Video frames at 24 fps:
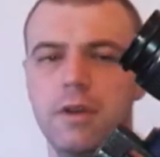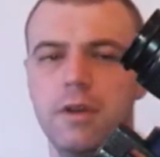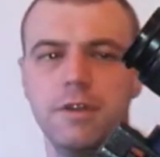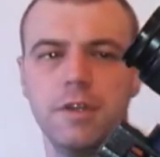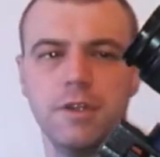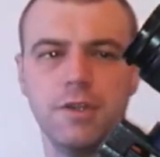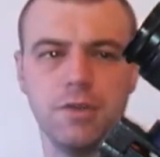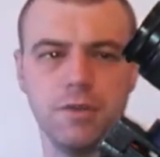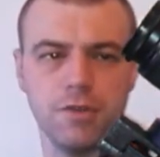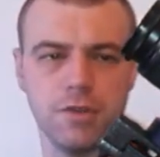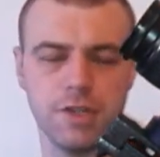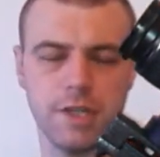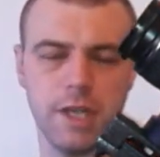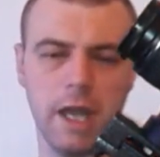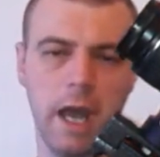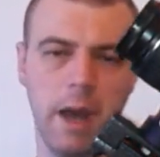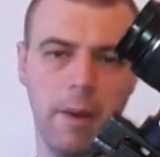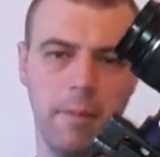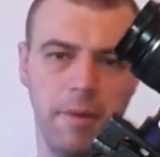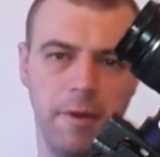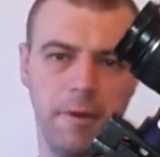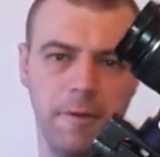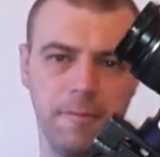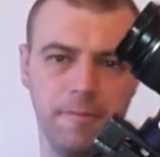the dust
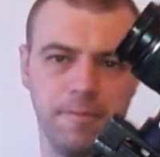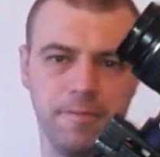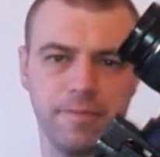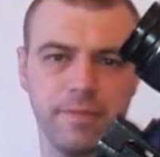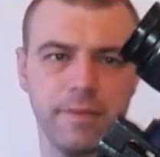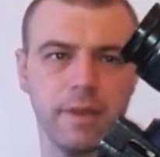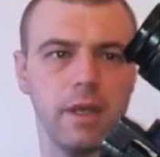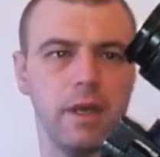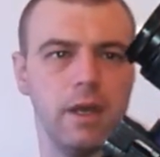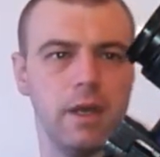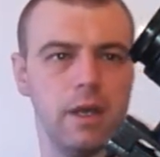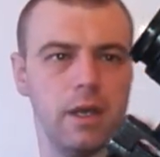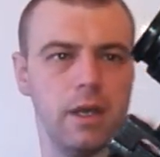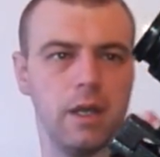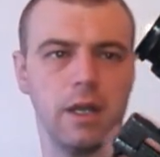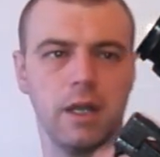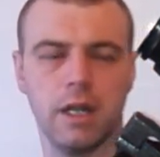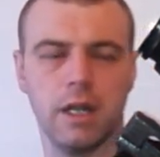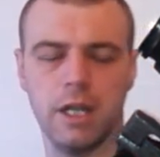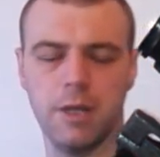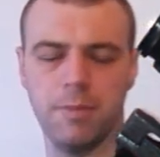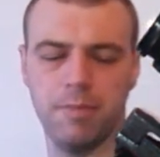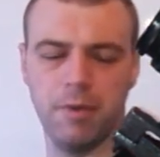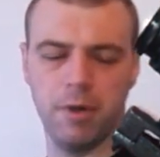cap.
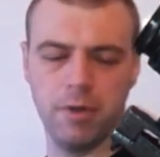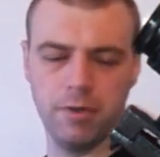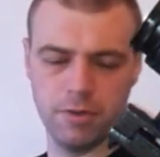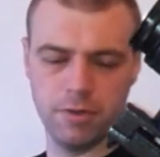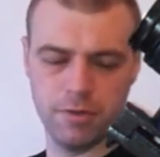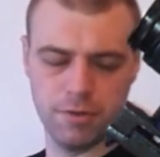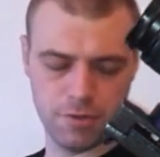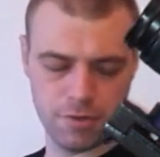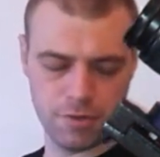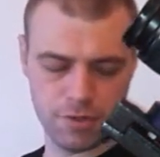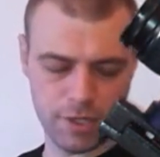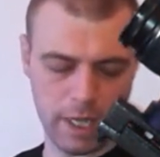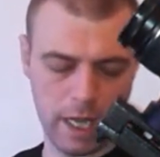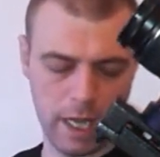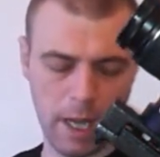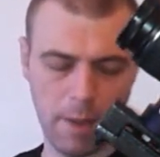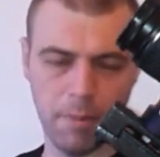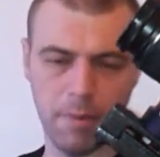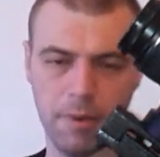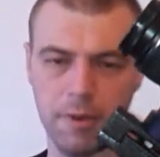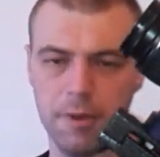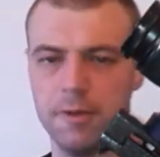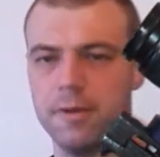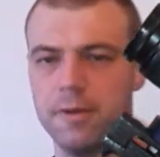Clip on the dust
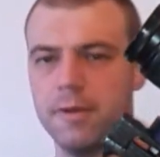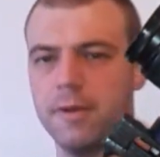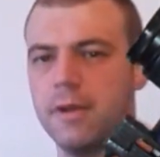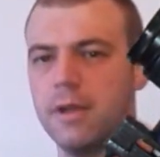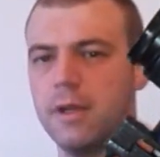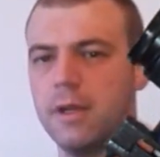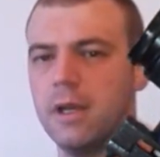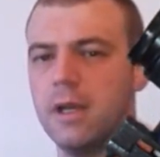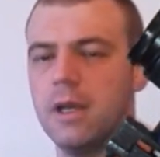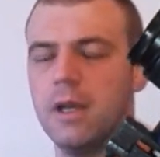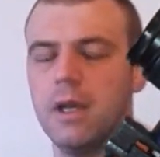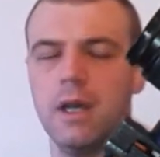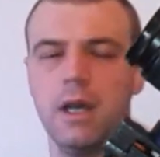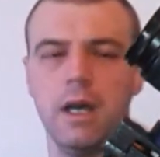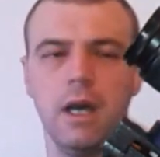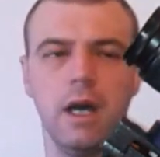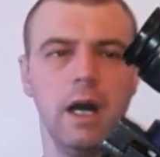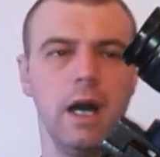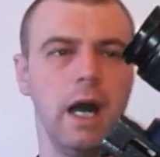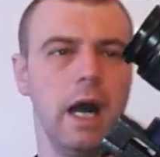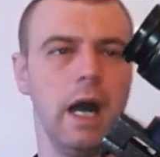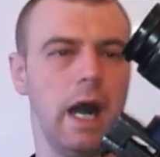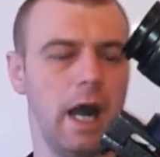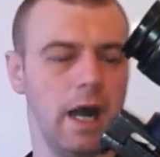cap
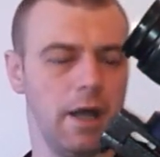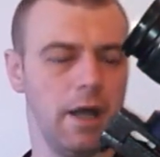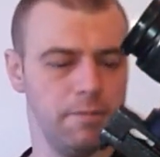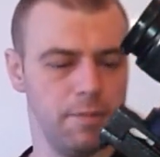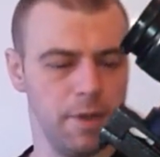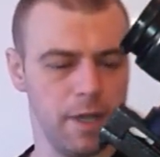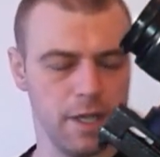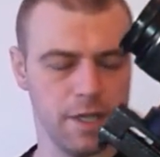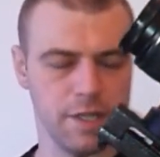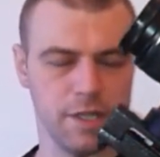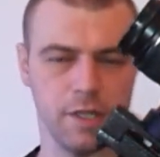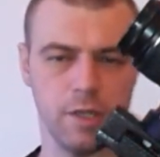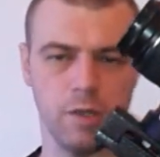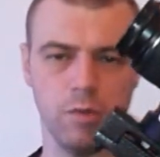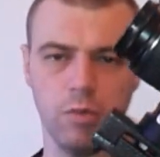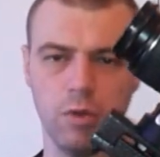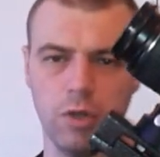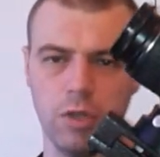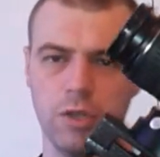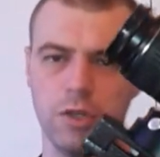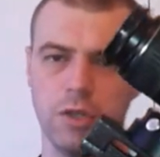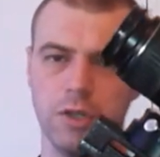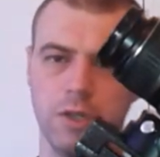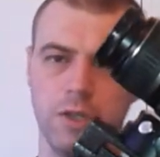and basically
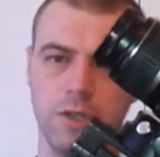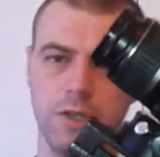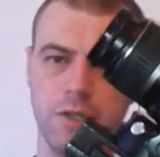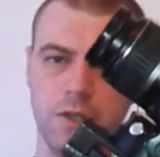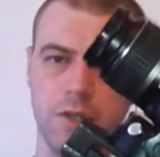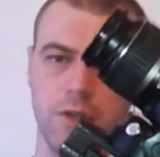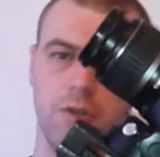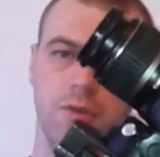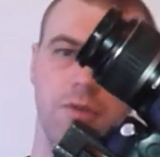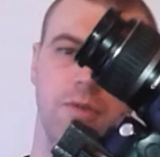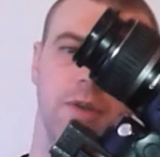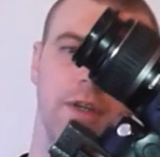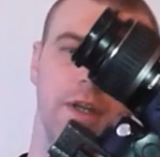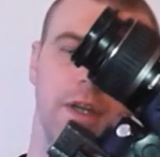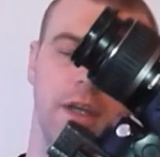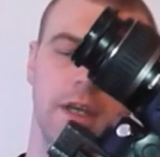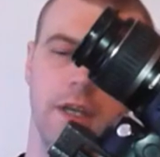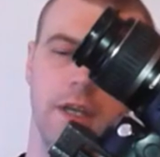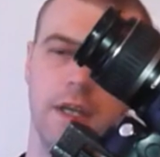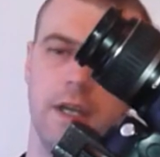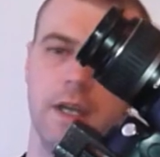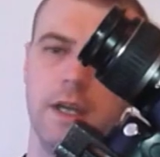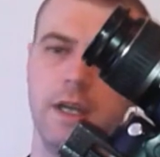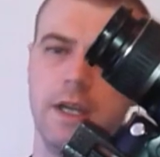what you're going to do
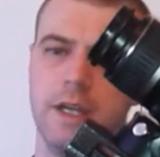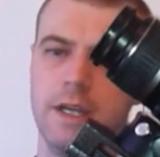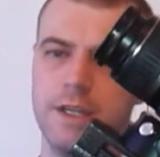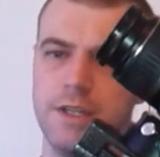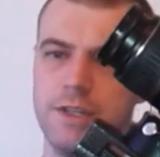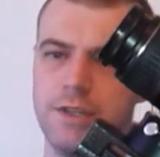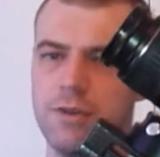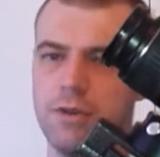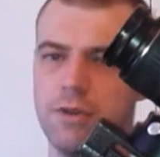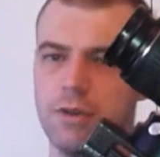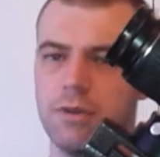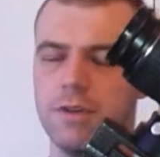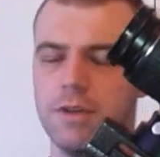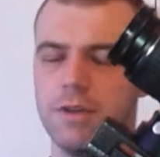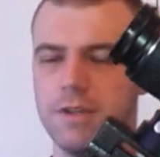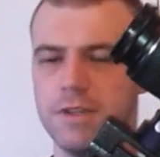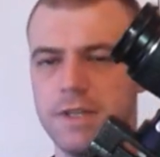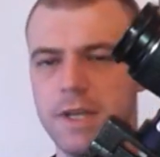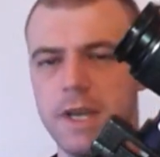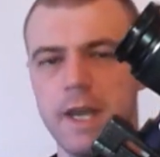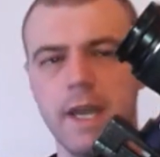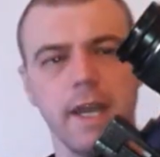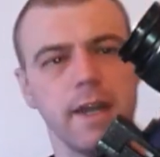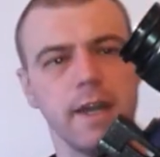is you're going to
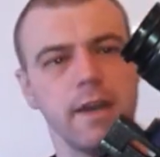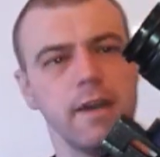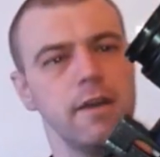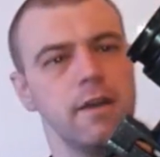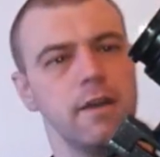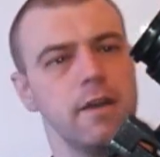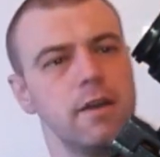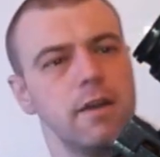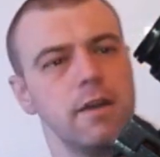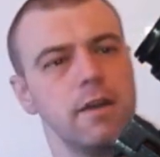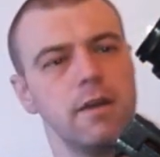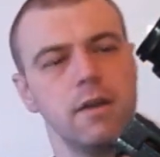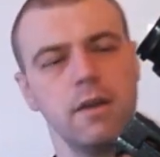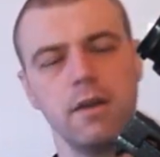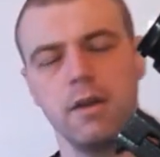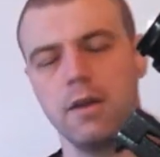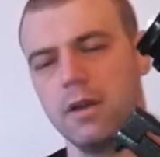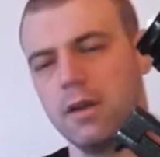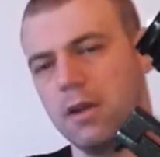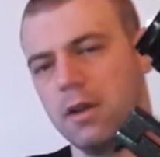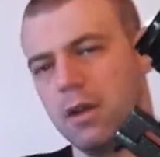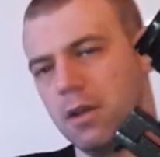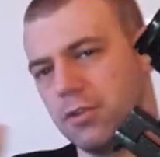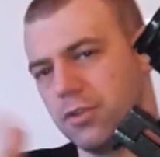take
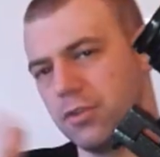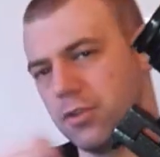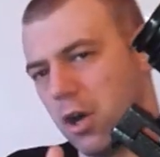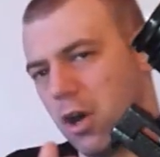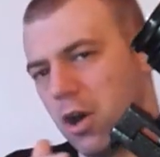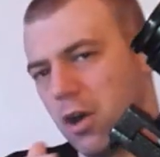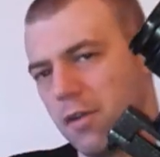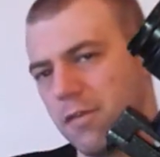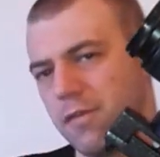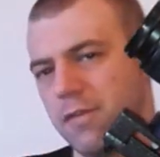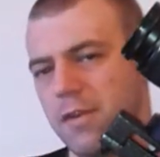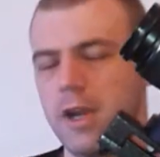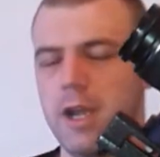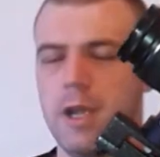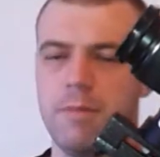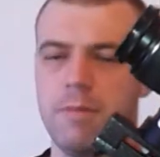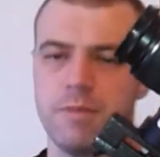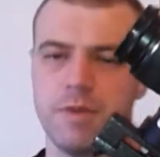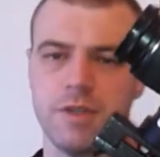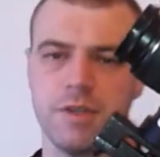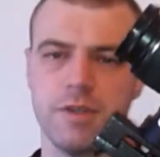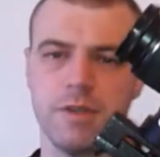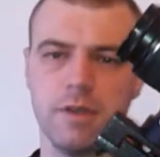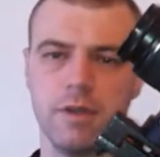dark
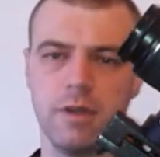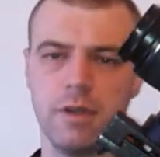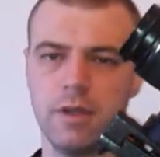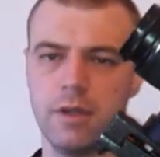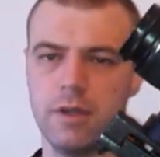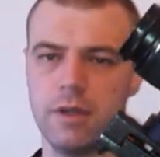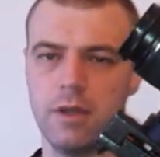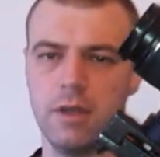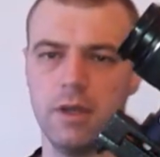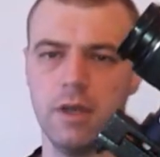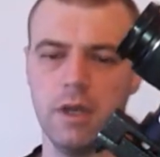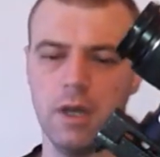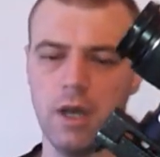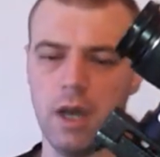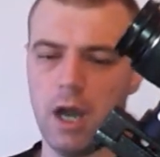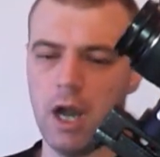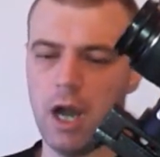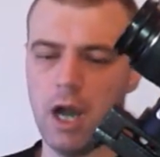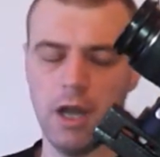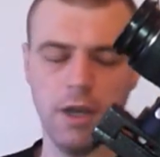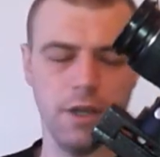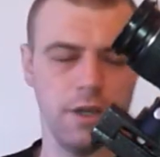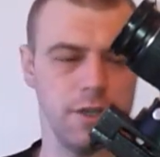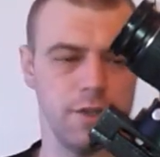frames.
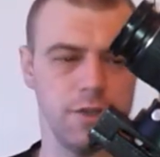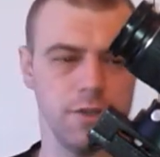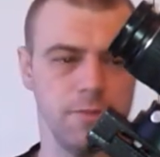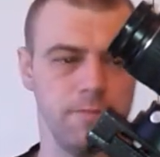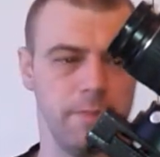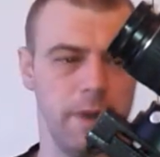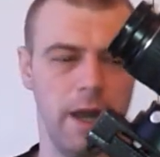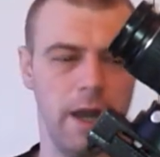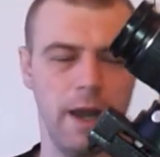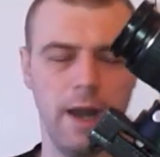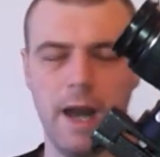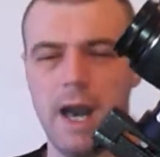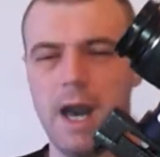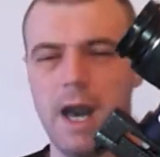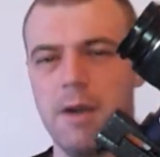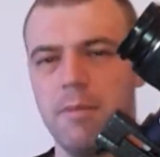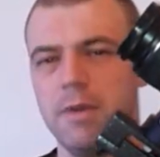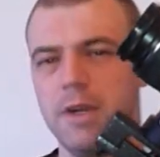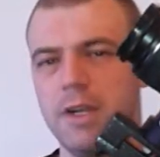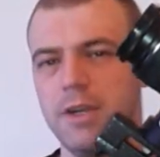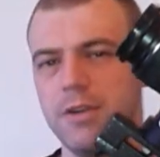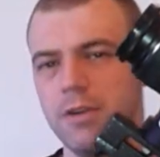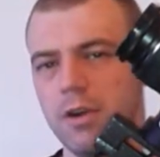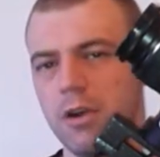Uh, and it doesn't matter how
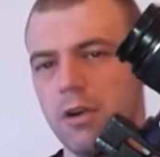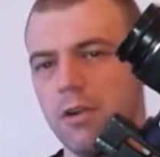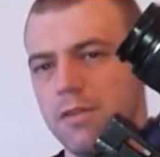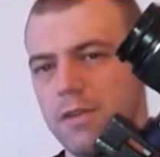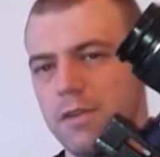many dark